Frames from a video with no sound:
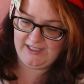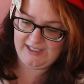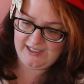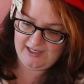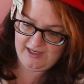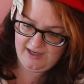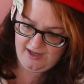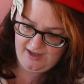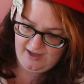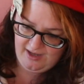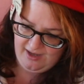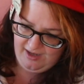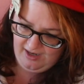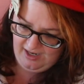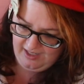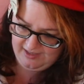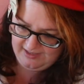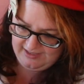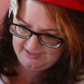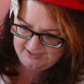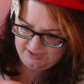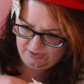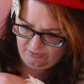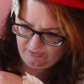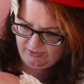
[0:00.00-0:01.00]
I think
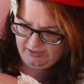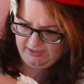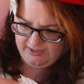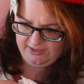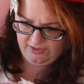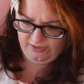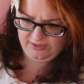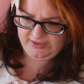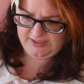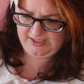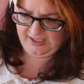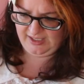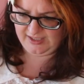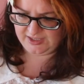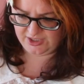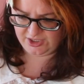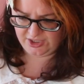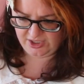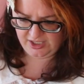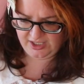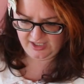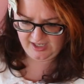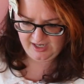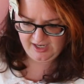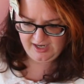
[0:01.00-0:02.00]
that's a really good
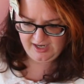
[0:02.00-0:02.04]
touch.